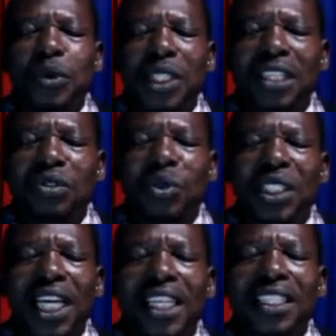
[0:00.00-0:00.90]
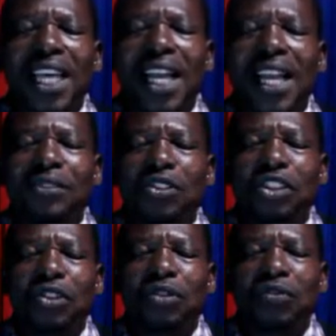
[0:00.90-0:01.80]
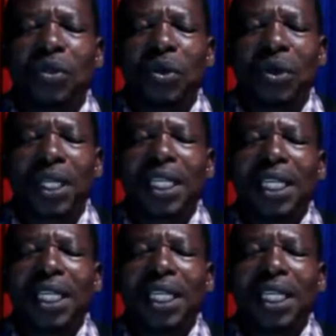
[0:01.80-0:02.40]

Use us to touch their lives, King of Glory.